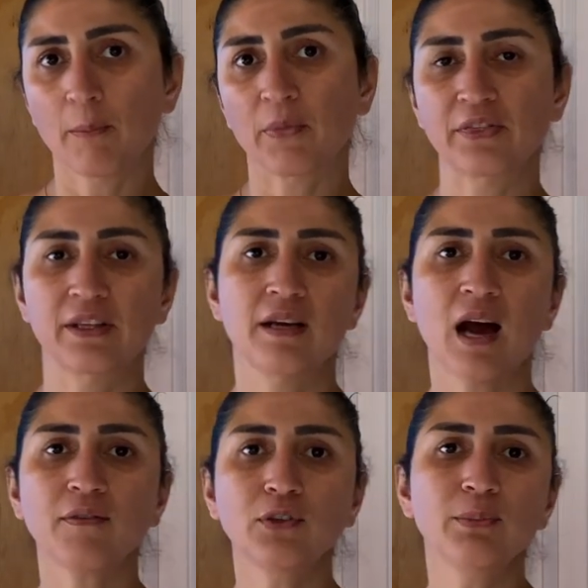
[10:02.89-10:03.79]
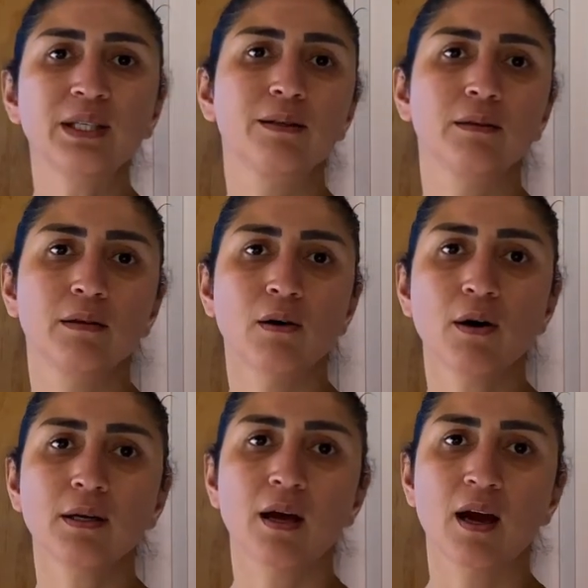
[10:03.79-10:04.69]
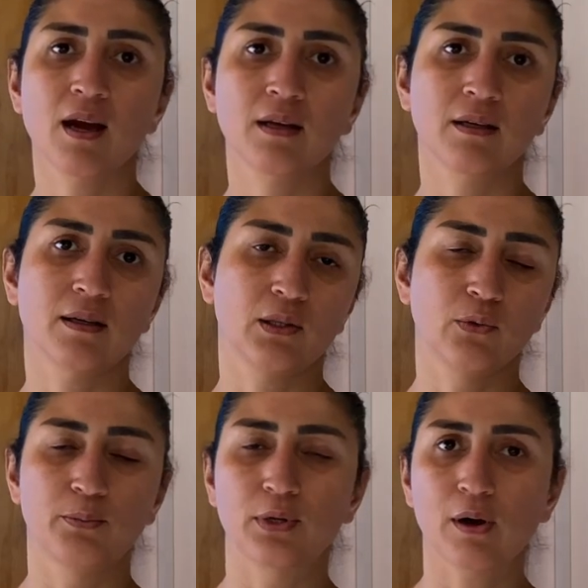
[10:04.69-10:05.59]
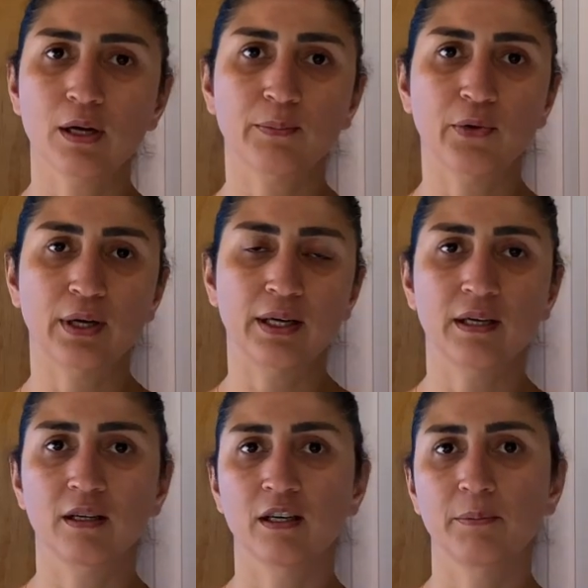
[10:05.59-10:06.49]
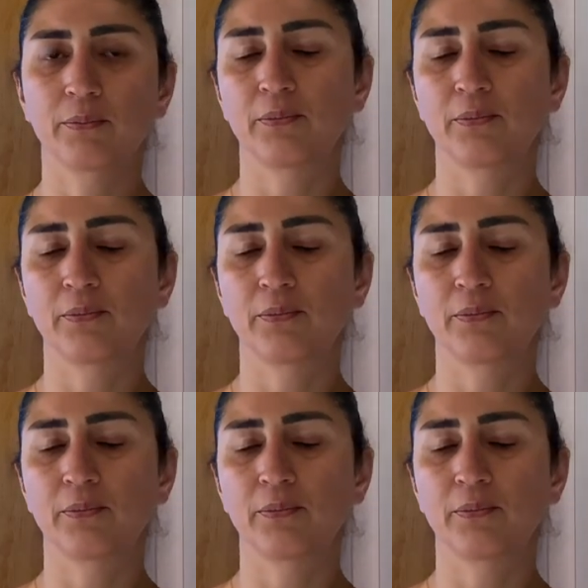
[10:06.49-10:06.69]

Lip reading: but they have to be designed and supplied by a